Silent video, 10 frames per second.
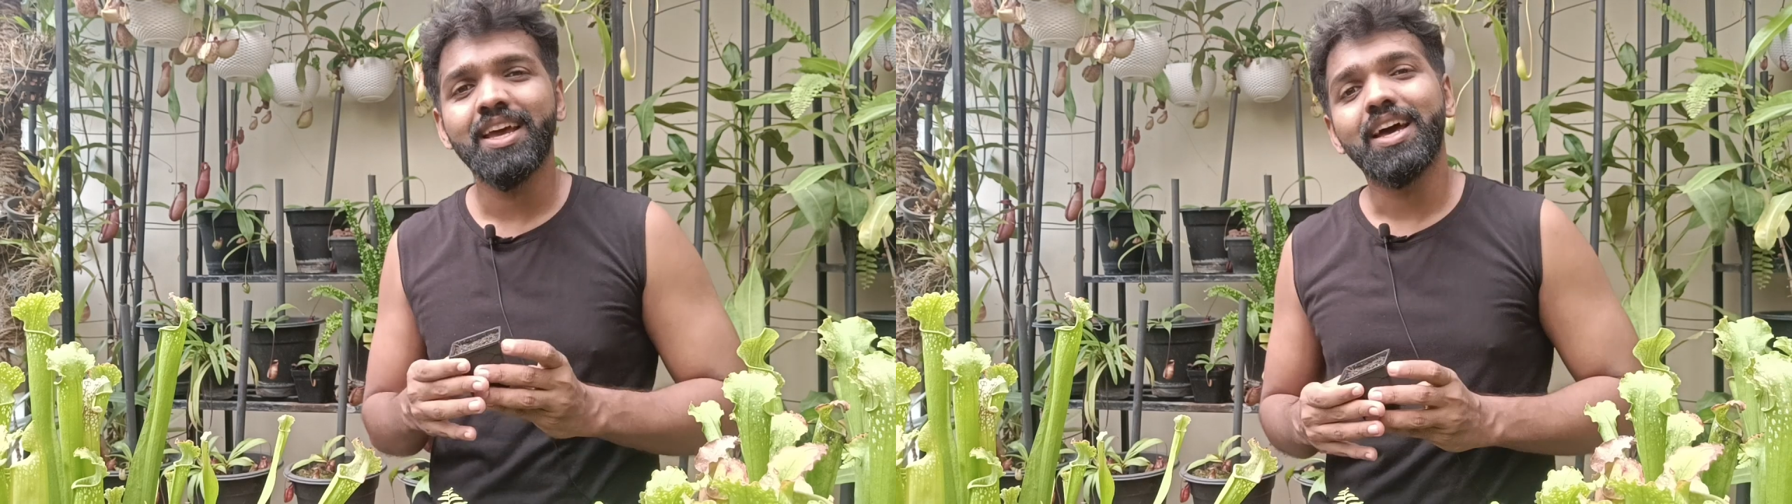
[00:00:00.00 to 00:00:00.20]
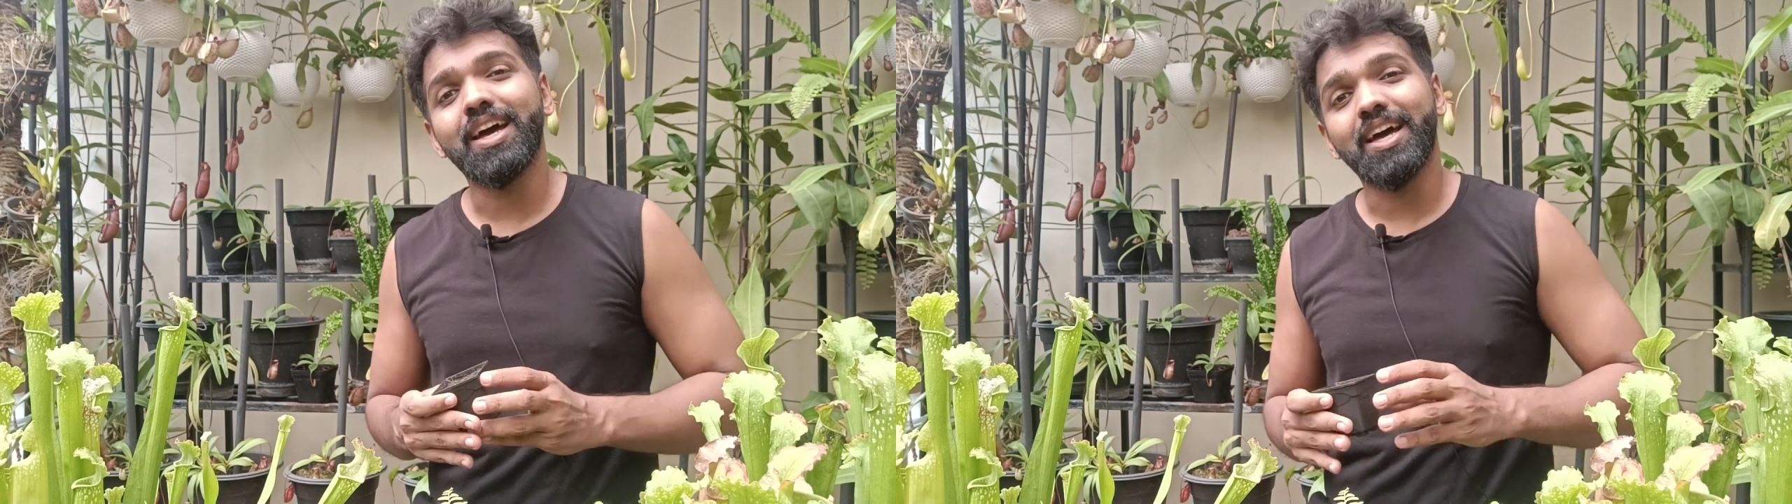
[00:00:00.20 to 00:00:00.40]

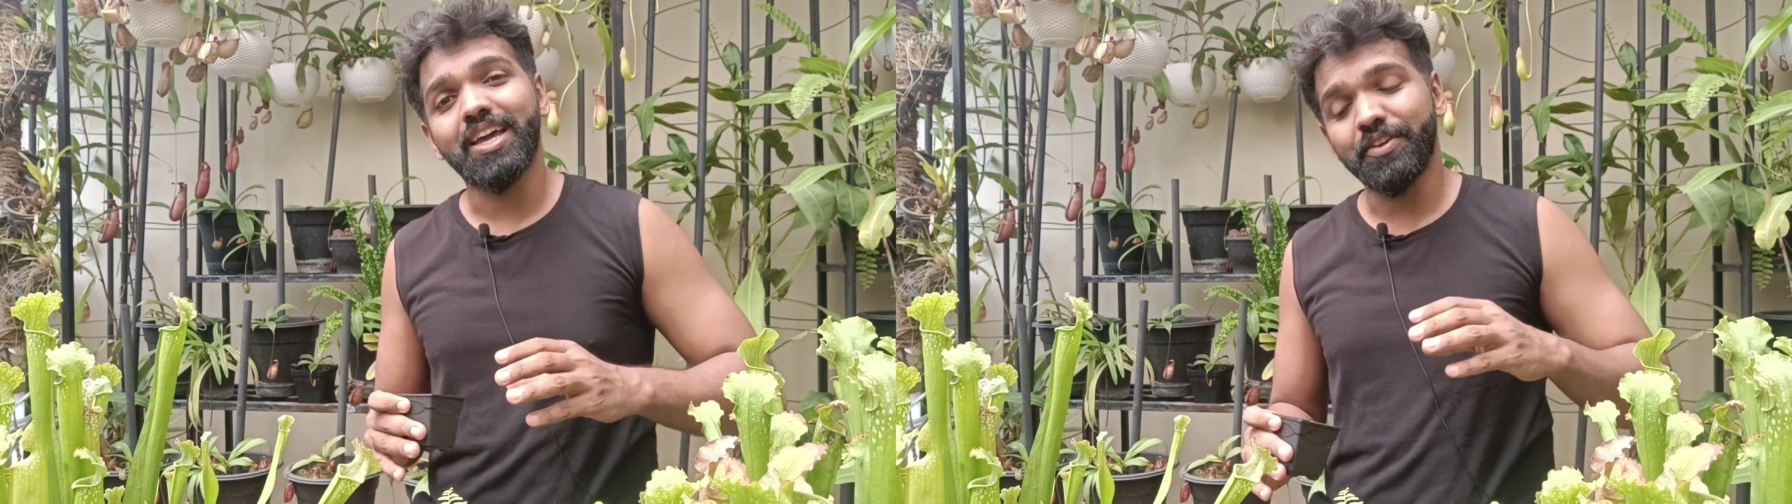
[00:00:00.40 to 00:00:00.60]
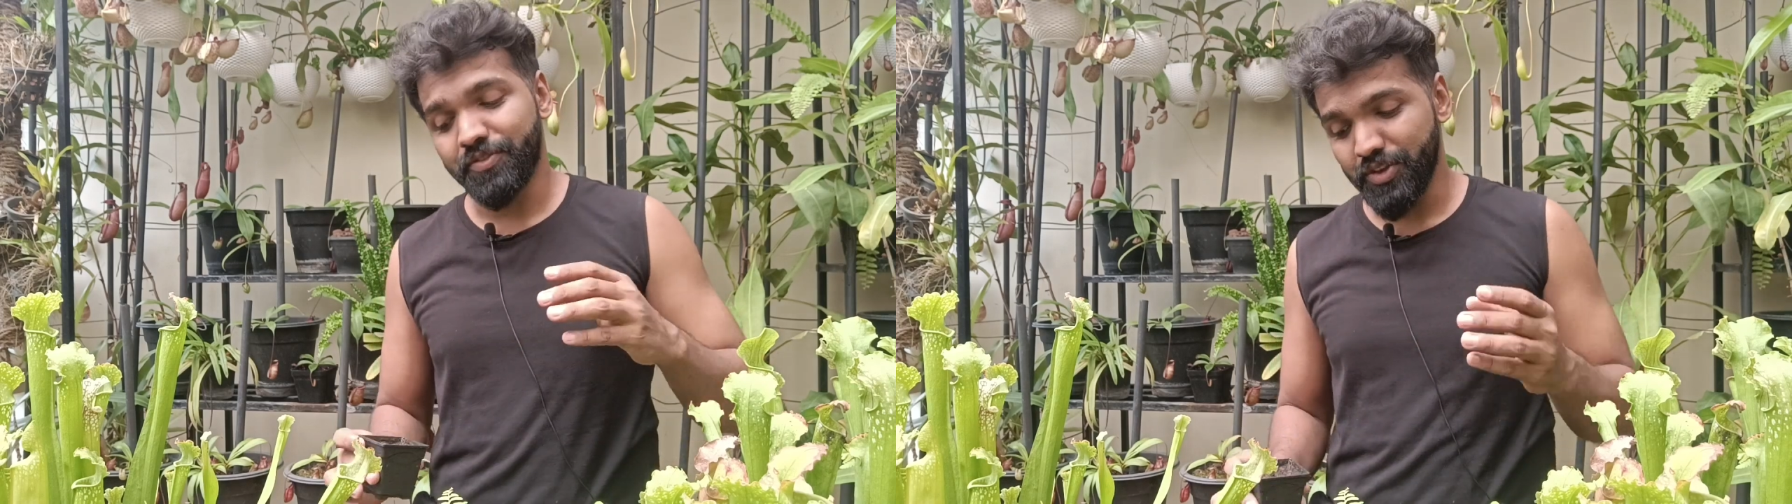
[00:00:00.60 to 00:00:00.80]

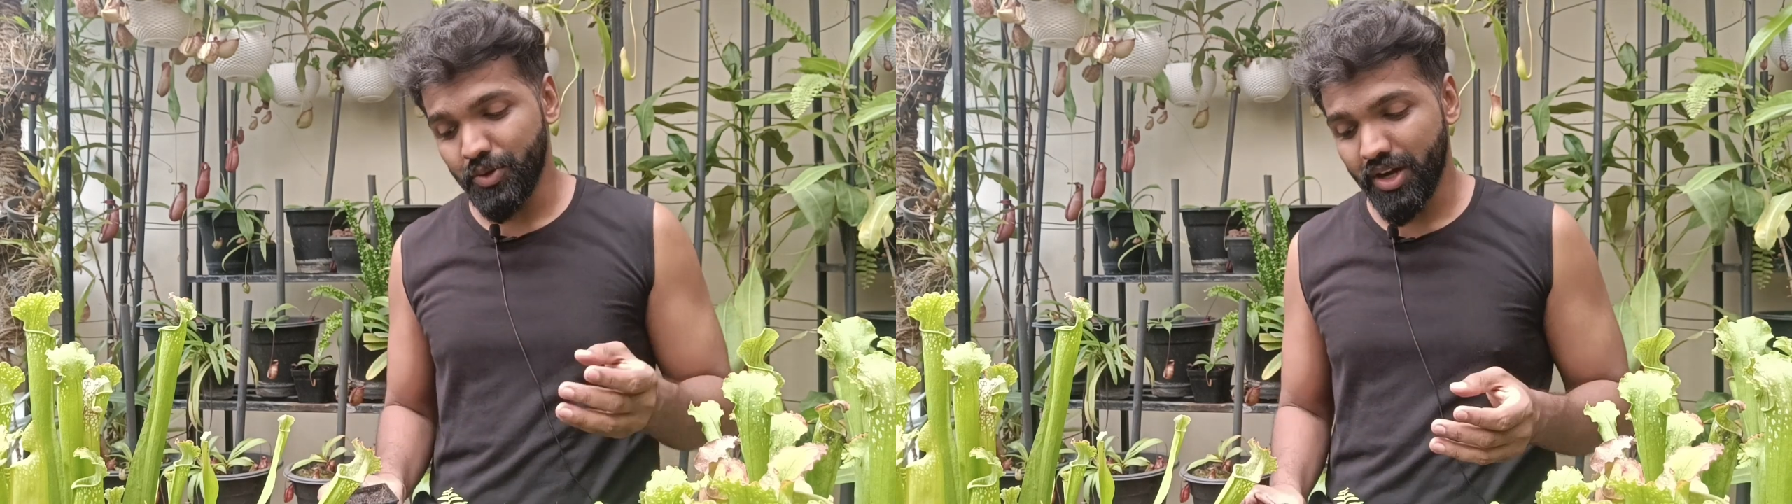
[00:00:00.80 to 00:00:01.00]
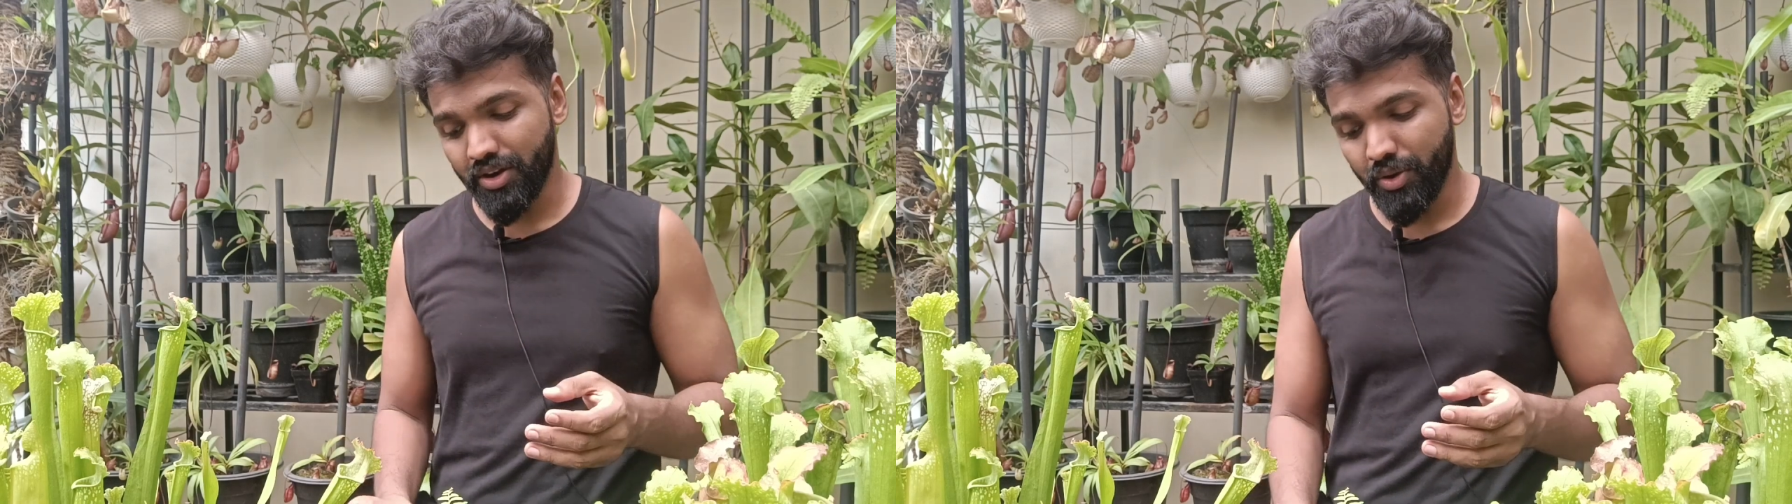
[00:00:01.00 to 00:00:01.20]
If you
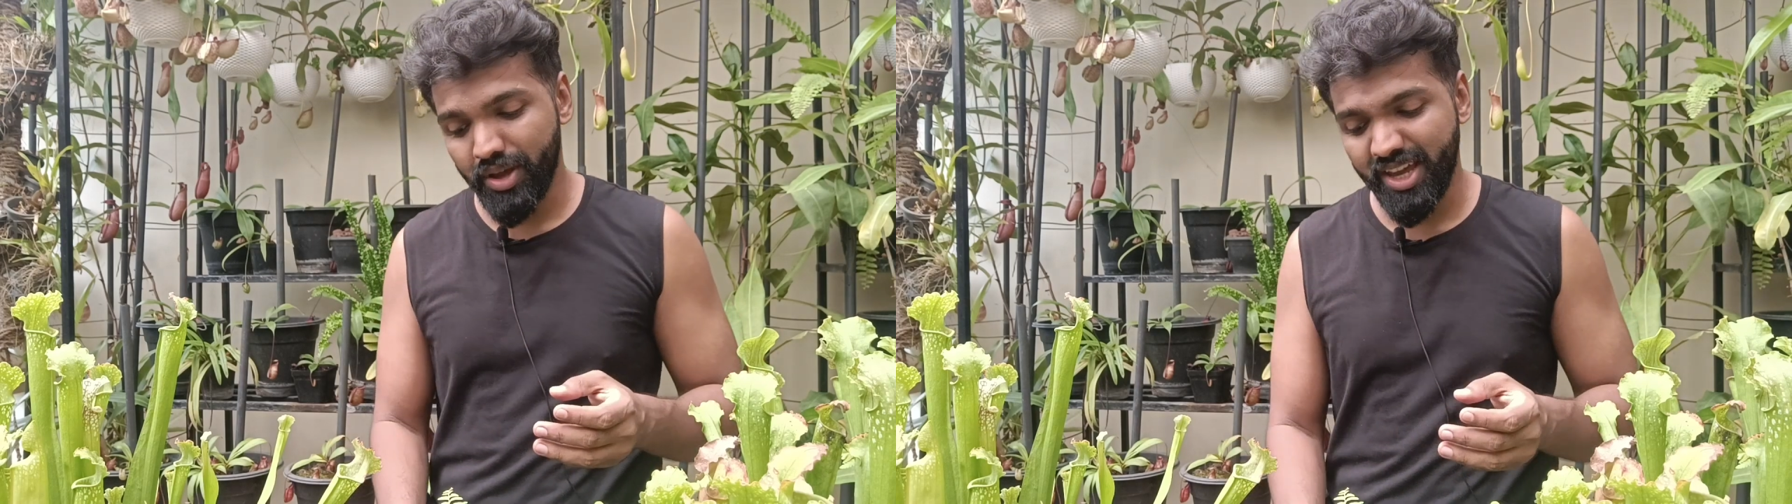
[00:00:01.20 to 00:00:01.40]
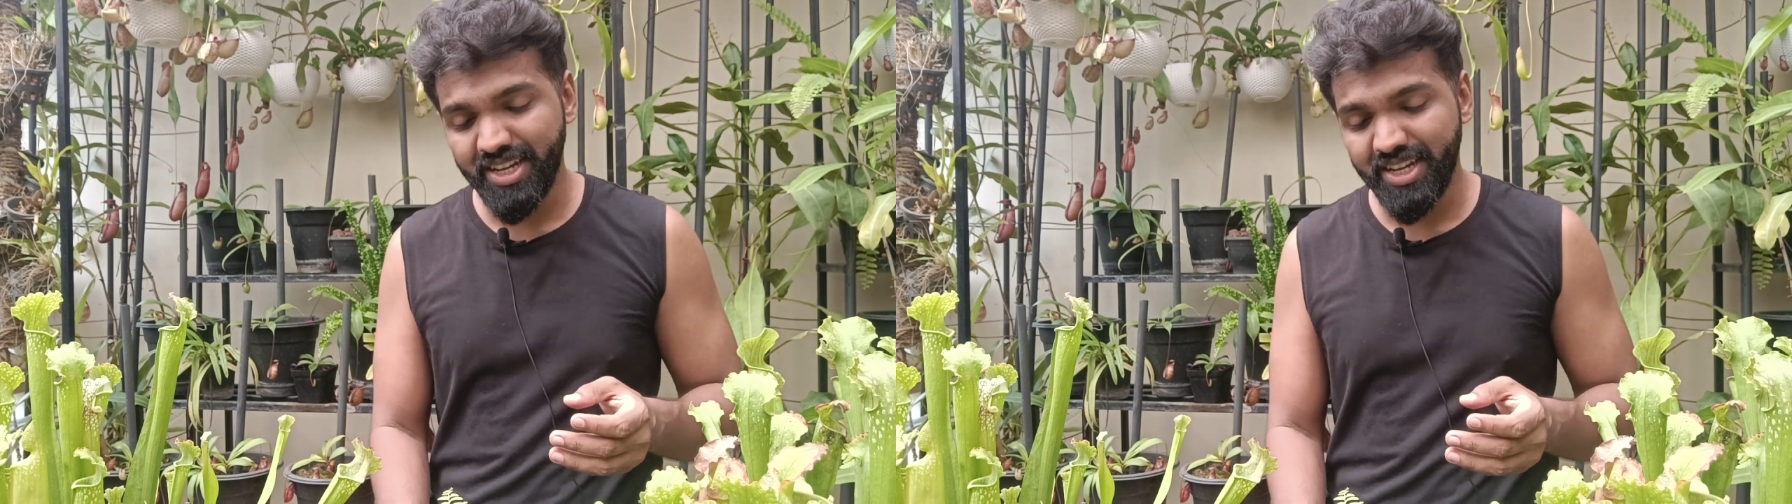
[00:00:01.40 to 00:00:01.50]
are growing